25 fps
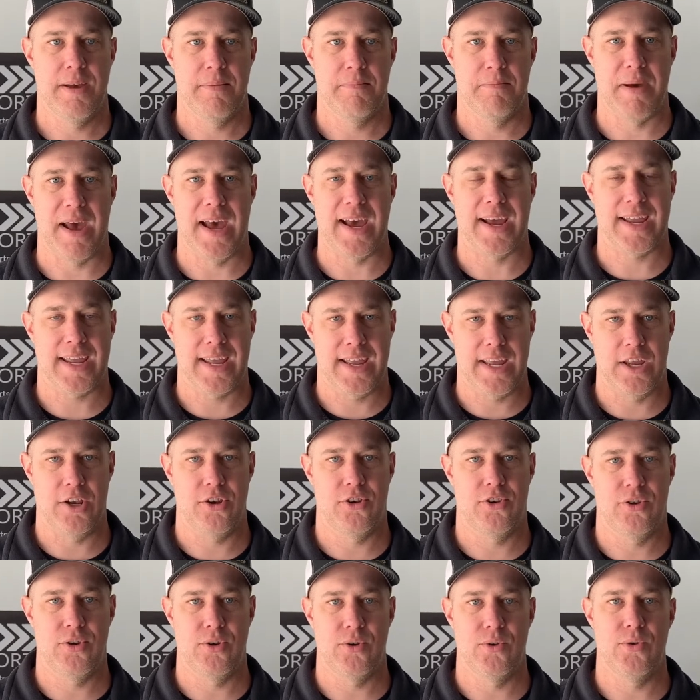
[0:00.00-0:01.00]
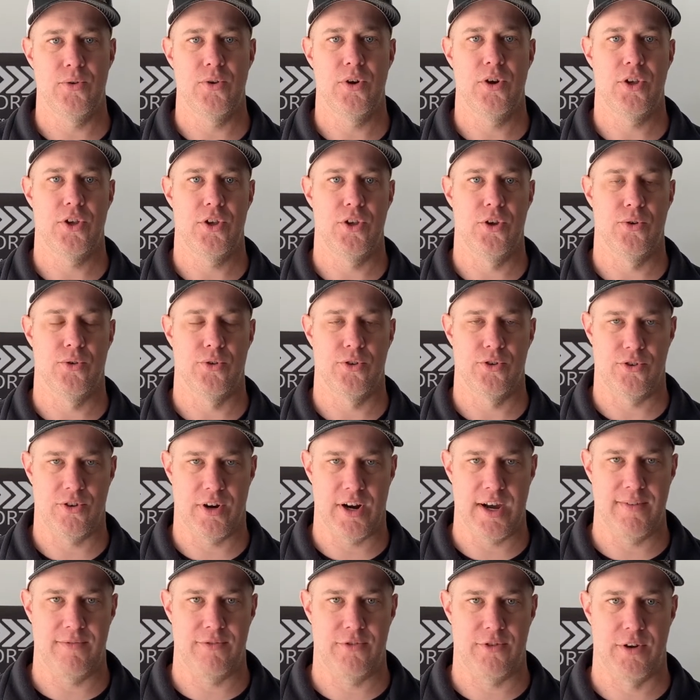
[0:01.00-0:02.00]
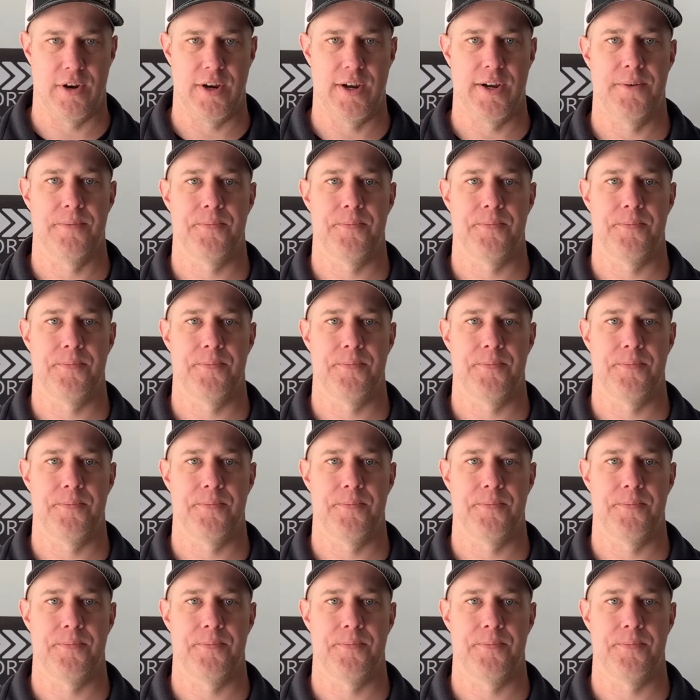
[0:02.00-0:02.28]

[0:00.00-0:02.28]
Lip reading: back into your drivetrain.